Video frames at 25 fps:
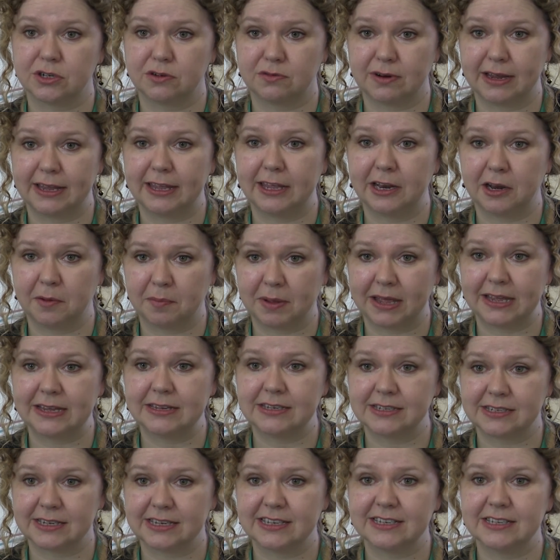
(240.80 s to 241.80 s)
on a regular
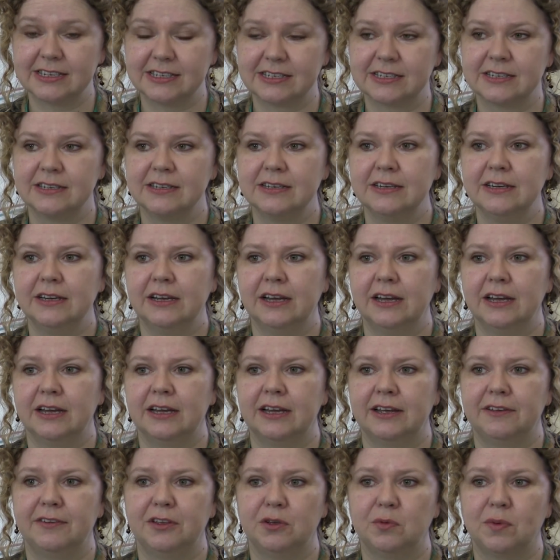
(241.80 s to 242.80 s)
basis.
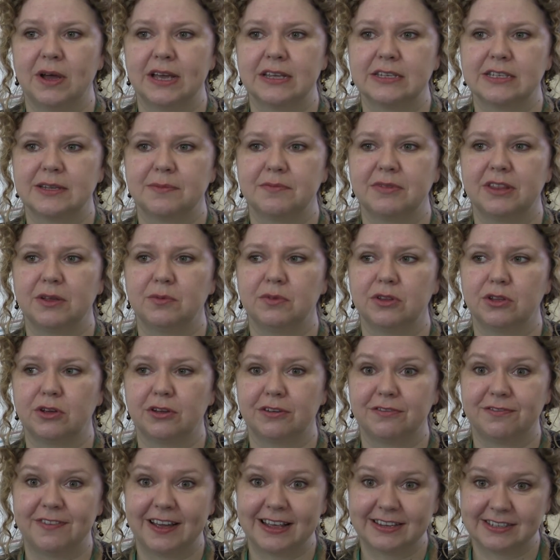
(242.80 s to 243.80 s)
If you wear something with a good
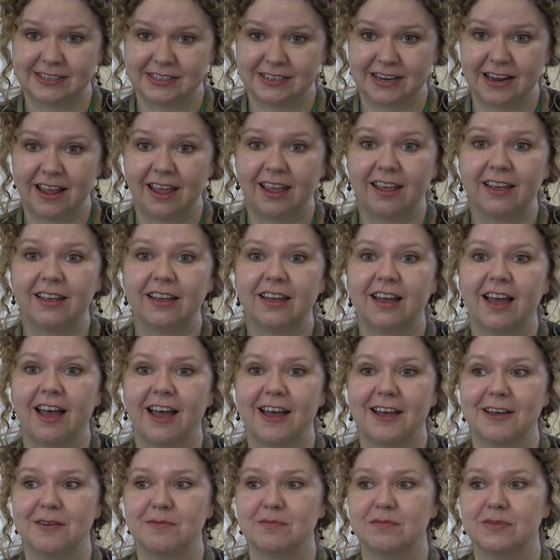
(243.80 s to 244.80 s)
fastening,
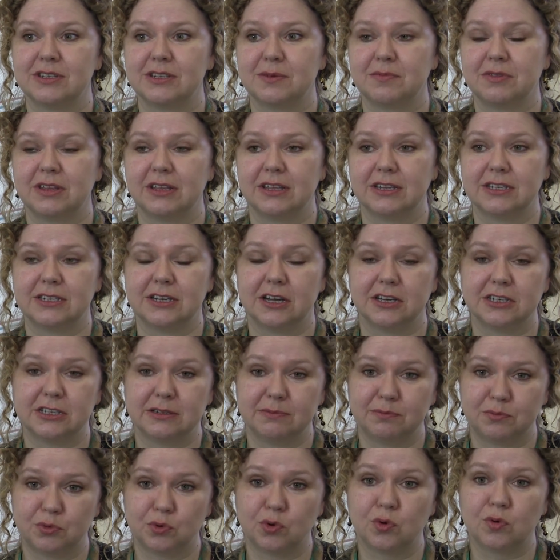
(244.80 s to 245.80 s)
something that's nice
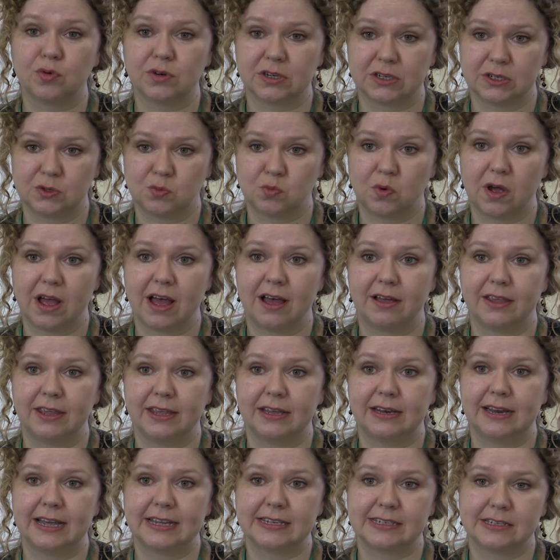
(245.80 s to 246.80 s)
and broad as well,
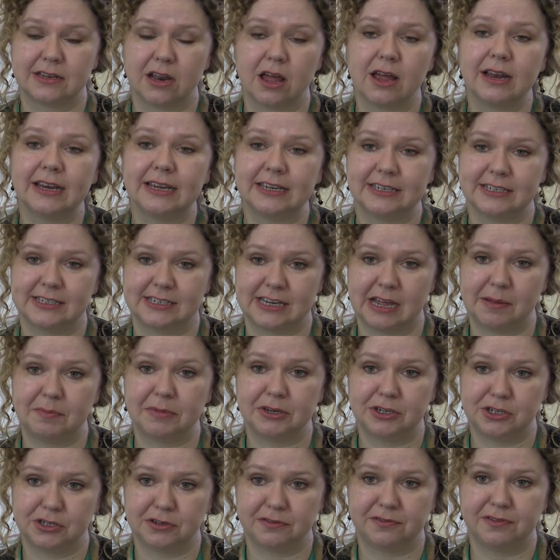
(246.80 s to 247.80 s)
you're less likely to
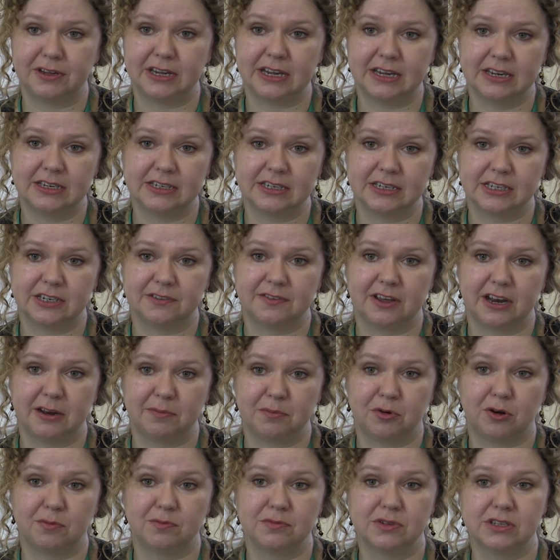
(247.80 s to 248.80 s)
damage your feet and
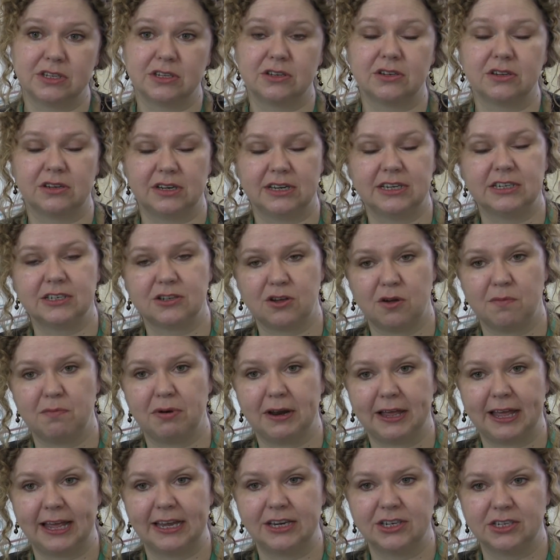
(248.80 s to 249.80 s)
develop problems that could lead to
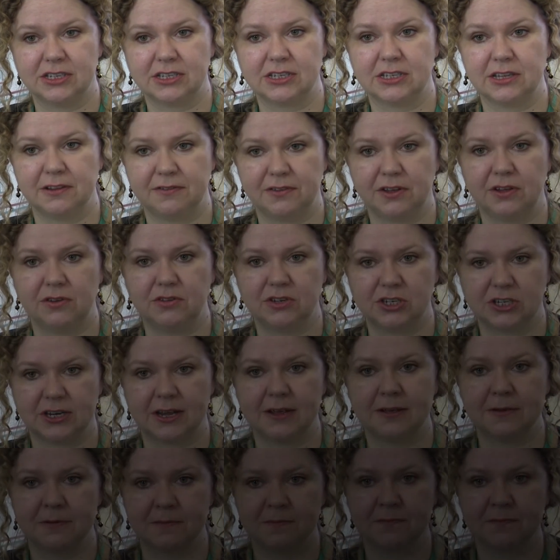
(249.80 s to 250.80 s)
complications in the future.